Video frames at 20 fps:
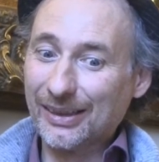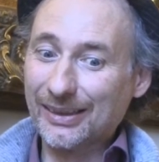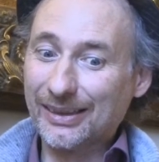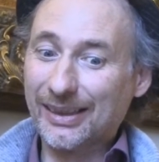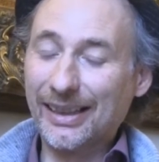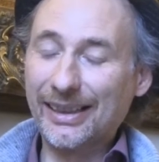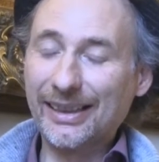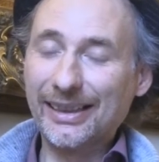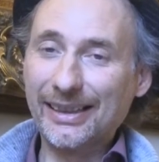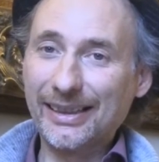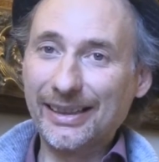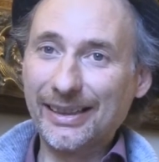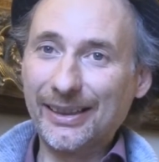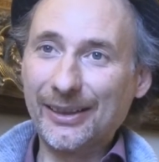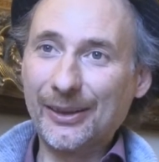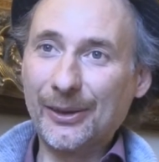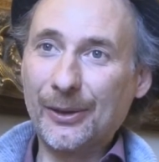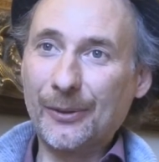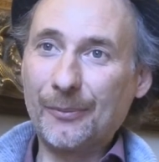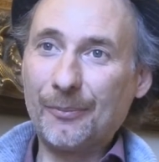
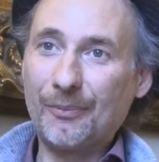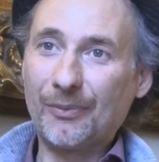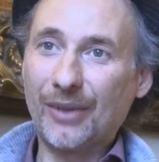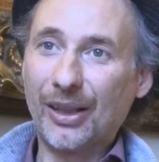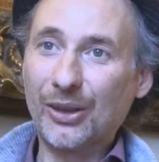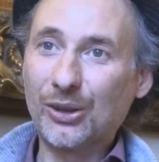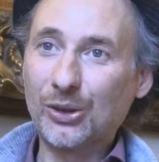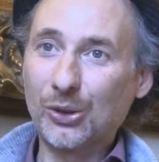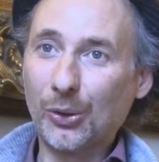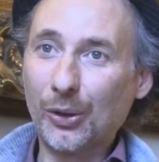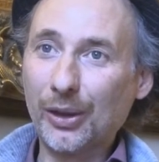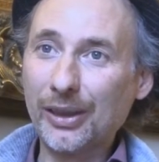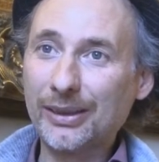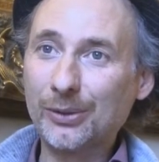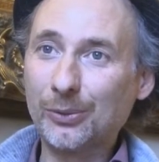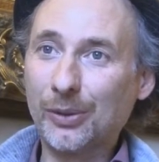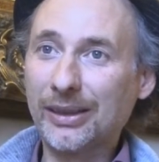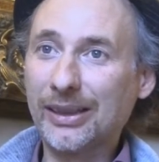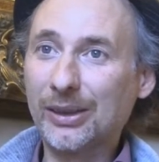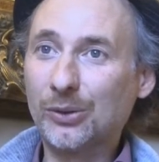They saw
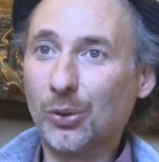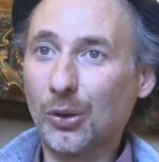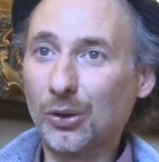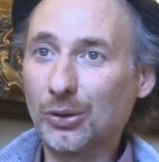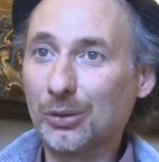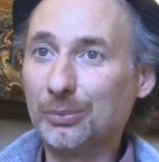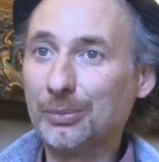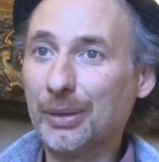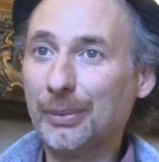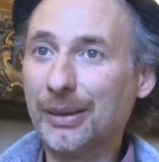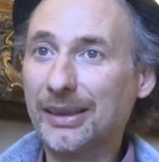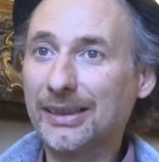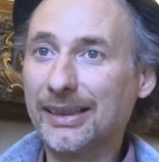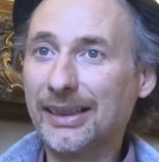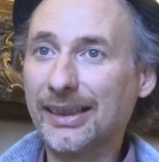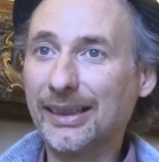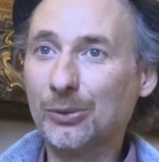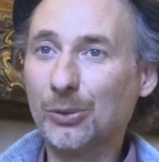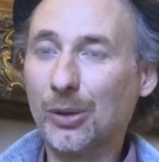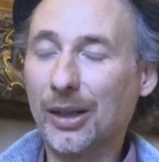it when it was on
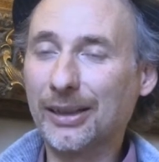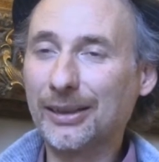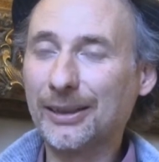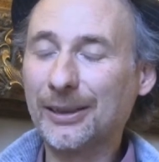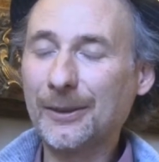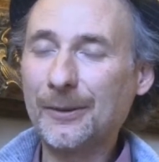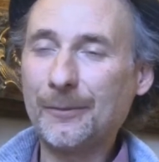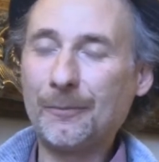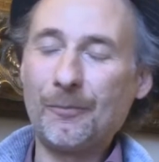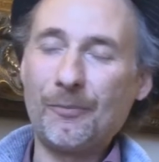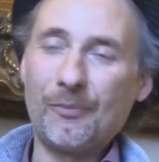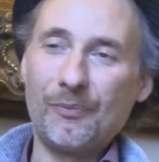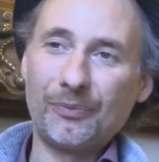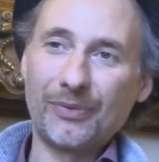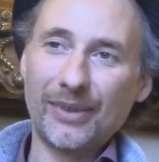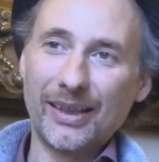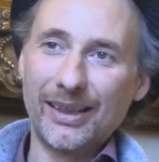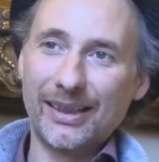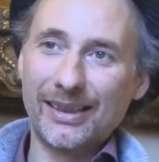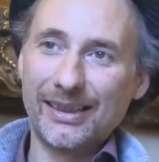BBC One,
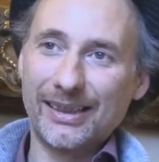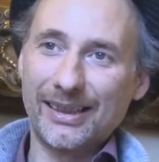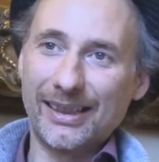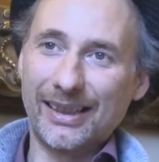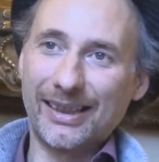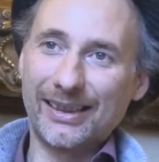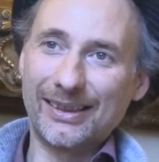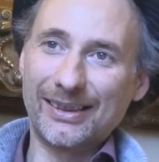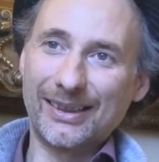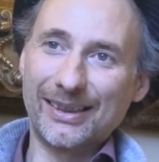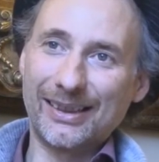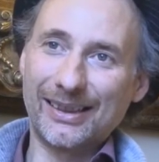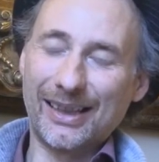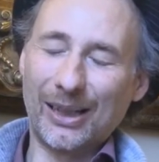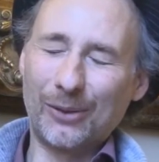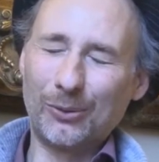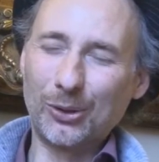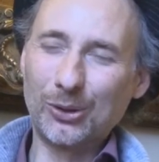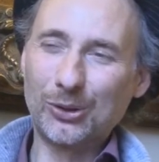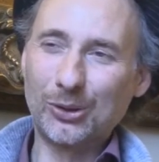and
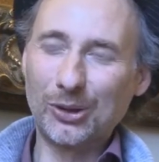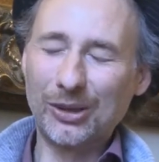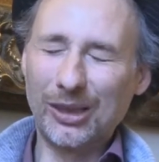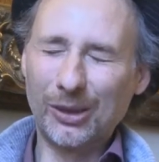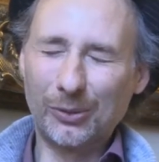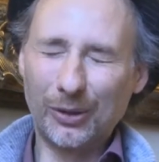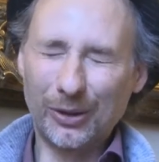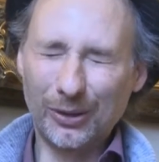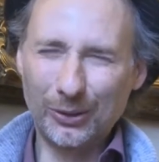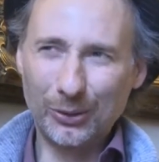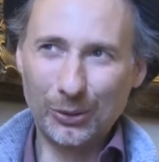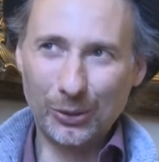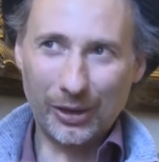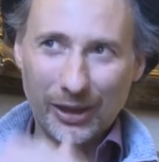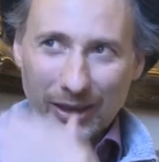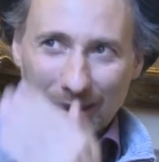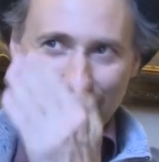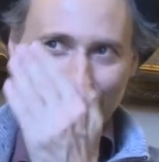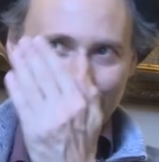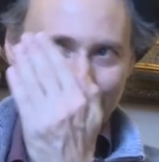I was told they were
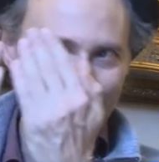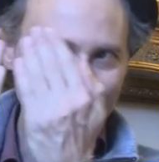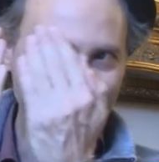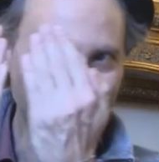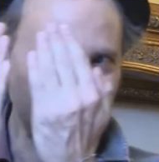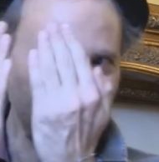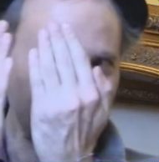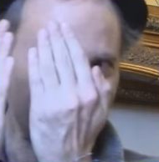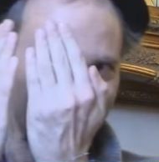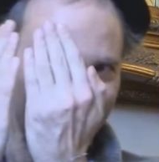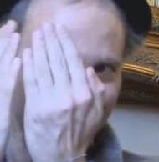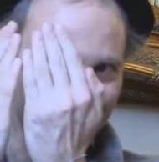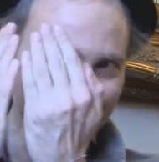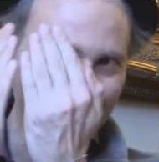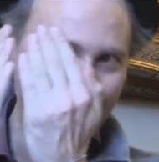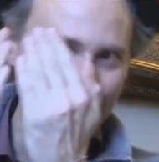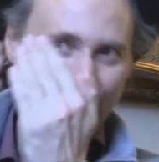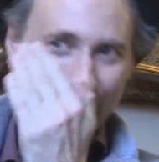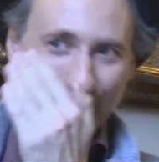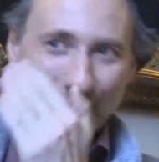looking at the film like that,
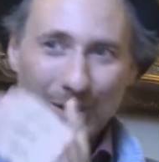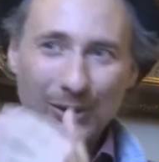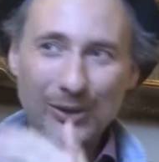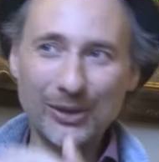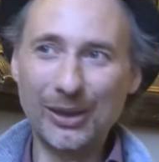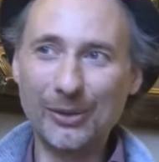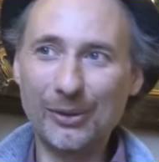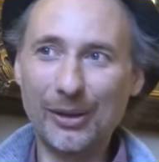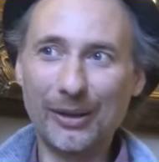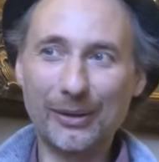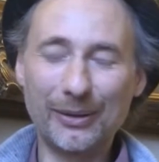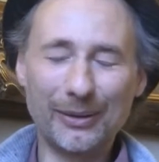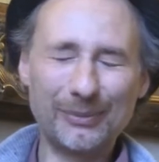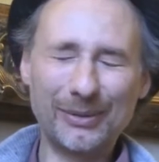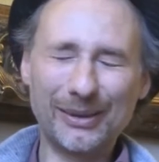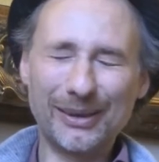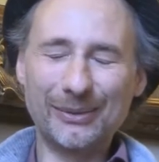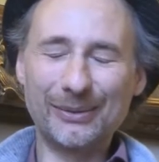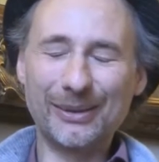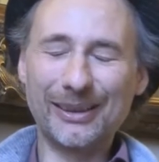because they were a
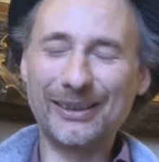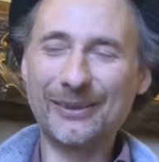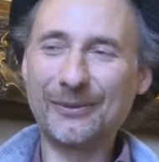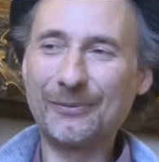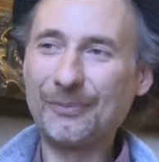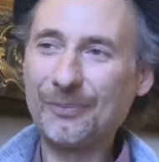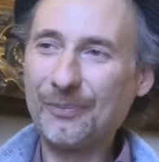little bit...